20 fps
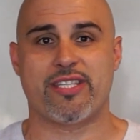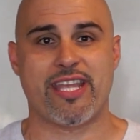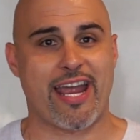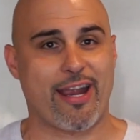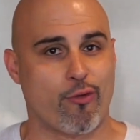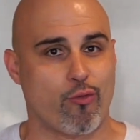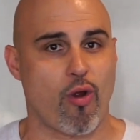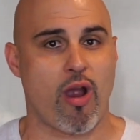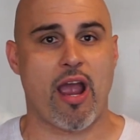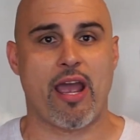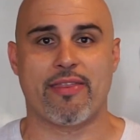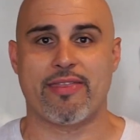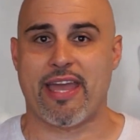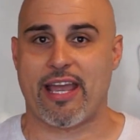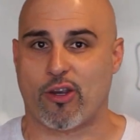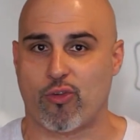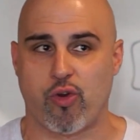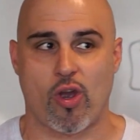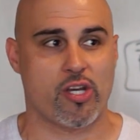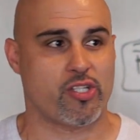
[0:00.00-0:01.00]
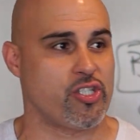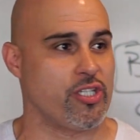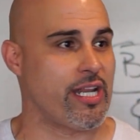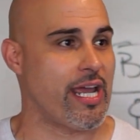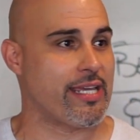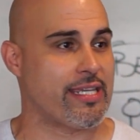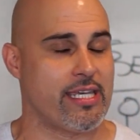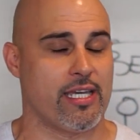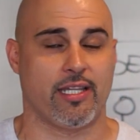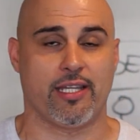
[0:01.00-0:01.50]
that grind, that crush it,
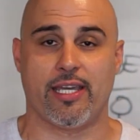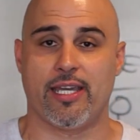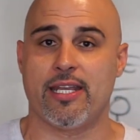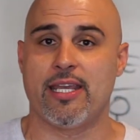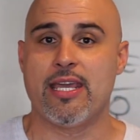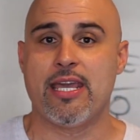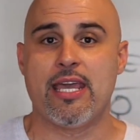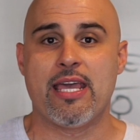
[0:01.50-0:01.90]
that kill it,